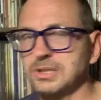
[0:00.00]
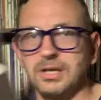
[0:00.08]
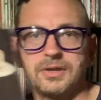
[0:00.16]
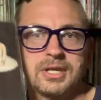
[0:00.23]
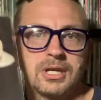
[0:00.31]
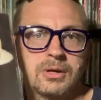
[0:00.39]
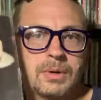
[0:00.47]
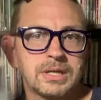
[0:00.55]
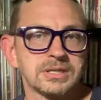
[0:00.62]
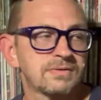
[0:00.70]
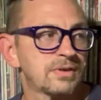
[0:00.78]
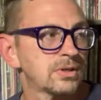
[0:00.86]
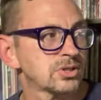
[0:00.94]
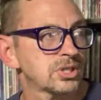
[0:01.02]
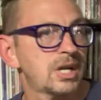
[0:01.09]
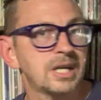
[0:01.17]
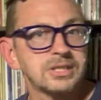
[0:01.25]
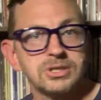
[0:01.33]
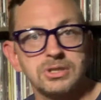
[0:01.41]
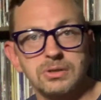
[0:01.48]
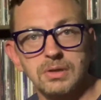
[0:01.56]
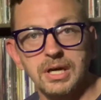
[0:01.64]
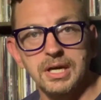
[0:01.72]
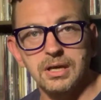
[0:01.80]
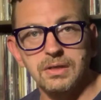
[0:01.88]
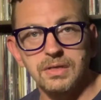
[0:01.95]
on the US version. I do
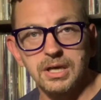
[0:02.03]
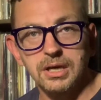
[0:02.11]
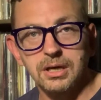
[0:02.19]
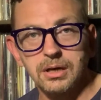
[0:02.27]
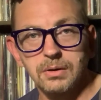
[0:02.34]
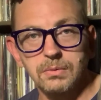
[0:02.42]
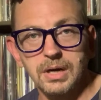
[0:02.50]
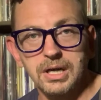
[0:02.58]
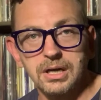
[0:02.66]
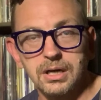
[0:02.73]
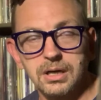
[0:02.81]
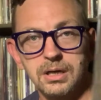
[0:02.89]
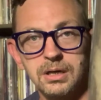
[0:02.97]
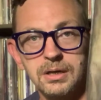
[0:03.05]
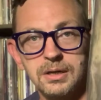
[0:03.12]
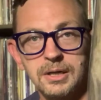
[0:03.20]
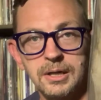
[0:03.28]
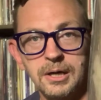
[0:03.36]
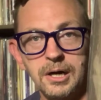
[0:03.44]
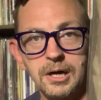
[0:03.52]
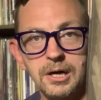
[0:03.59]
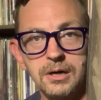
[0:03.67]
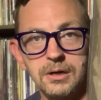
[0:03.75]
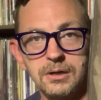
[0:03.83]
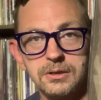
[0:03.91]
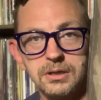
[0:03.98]
like the writing
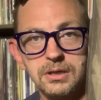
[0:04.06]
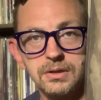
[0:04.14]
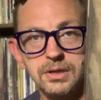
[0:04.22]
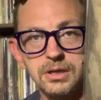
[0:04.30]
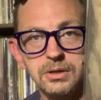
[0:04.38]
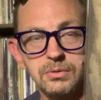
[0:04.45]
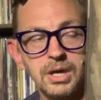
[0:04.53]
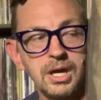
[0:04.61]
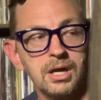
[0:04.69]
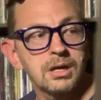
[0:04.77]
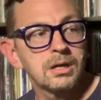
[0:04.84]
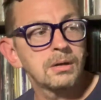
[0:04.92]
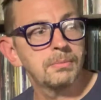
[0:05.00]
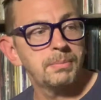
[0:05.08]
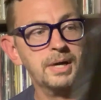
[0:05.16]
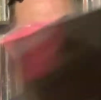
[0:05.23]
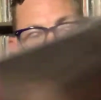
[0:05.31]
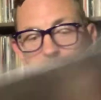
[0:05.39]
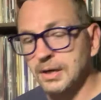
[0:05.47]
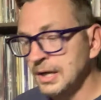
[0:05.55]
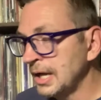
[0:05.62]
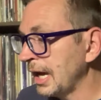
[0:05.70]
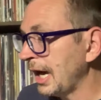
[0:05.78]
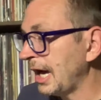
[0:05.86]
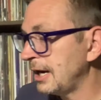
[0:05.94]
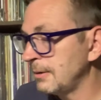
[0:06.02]
on the UK better.
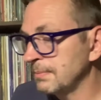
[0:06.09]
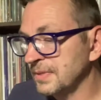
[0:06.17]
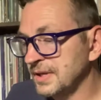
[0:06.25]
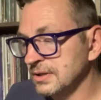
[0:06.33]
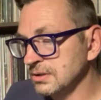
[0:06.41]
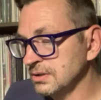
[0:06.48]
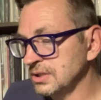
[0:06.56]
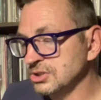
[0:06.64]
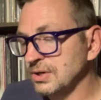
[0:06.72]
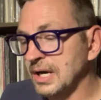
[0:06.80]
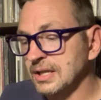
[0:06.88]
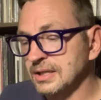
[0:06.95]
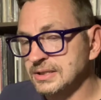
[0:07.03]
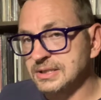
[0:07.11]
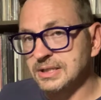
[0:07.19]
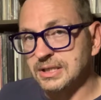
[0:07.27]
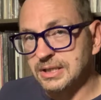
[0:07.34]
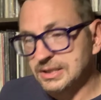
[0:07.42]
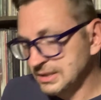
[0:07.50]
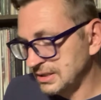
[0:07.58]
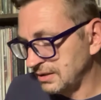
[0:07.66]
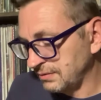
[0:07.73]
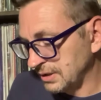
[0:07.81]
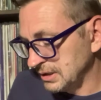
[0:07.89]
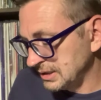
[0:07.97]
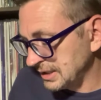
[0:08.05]
The track listing is
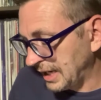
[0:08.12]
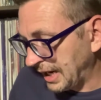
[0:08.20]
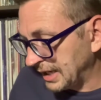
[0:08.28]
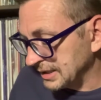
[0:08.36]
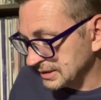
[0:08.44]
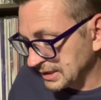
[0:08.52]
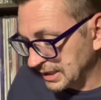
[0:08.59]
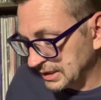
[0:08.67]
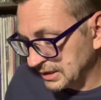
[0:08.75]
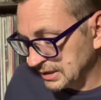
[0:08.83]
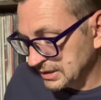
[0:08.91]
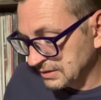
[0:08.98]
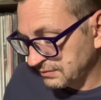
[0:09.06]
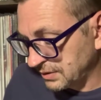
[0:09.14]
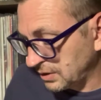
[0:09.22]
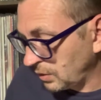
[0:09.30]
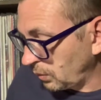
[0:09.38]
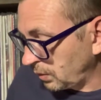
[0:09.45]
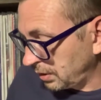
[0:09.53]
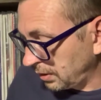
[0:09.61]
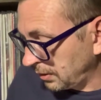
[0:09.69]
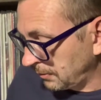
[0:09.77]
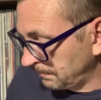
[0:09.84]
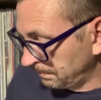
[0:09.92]
different and in a different order.